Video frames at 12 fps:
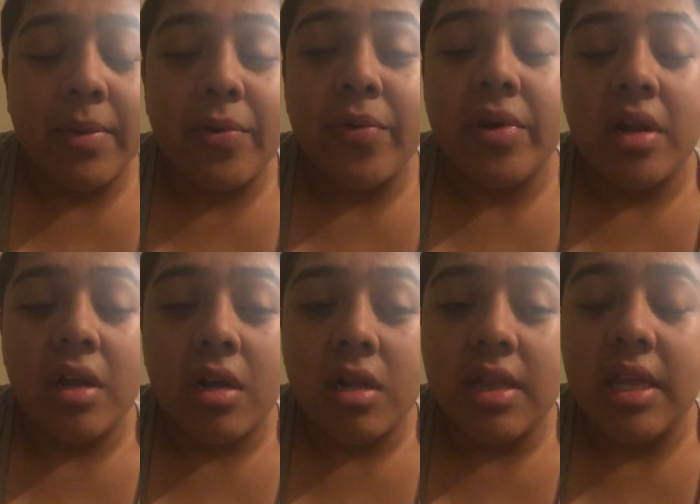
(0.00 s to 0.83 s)
I'm going
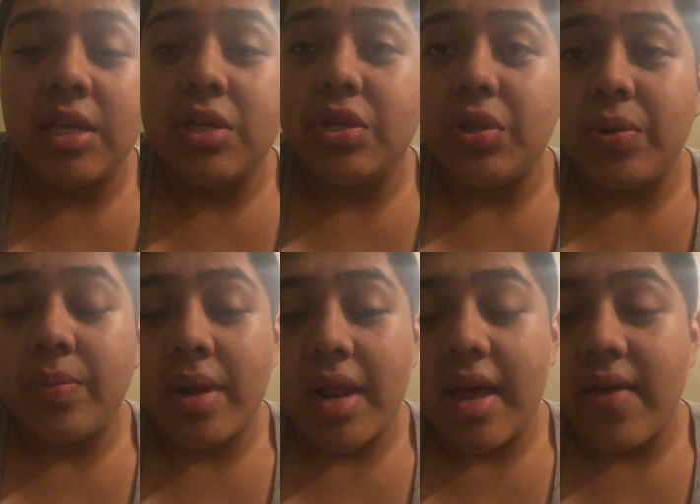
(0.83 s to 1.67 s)
a lot of things
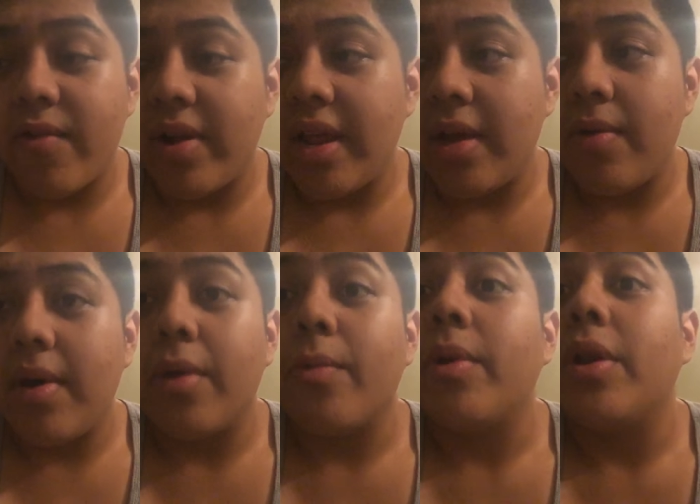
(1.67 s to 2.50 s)
through my life right
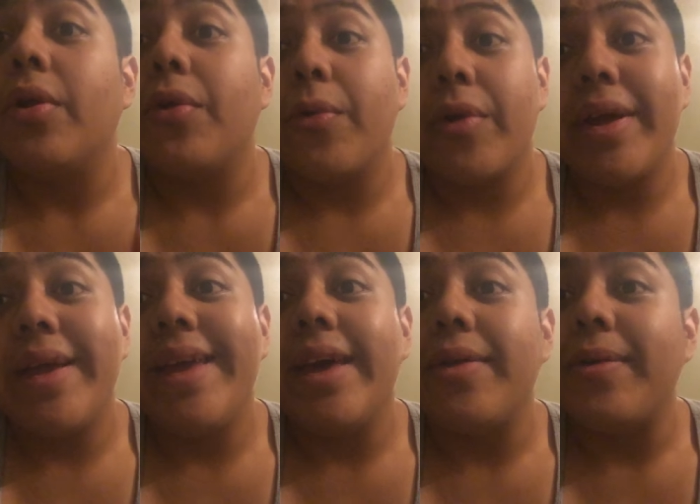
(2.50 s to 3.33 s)
now. I don't want to cry.